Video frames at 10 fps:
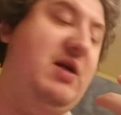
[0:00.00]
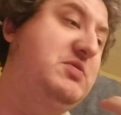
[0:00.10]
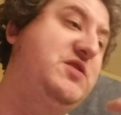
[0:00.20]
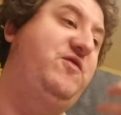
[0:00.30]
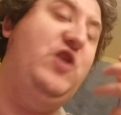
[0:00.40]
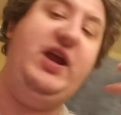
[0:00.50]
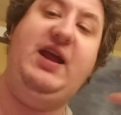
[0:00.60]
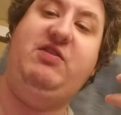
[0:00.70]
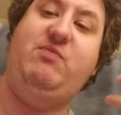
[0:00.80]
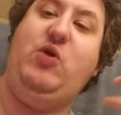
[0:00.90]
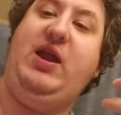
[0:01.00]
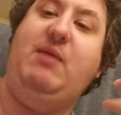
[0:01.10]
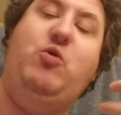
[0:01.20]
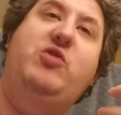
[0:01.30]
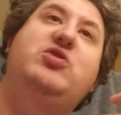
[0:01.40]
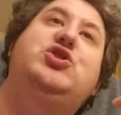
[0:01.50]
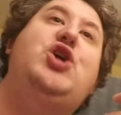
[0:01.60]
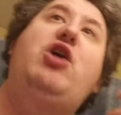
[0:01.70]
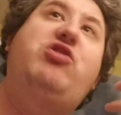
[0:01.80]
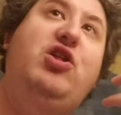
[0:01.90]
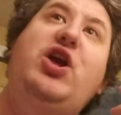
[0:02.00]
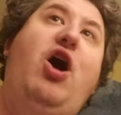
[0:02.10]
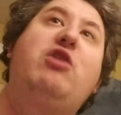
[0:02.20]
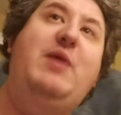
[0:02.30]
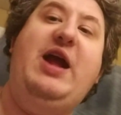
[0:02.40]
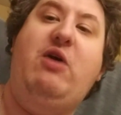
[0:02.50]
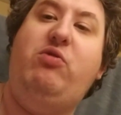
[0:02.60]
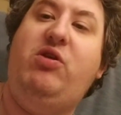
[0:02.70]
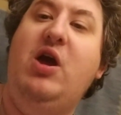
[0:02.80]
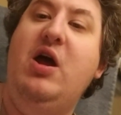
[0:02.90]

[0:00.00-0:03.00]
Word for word: I'm just fucking at this breaking point. They're just constantly calling my house.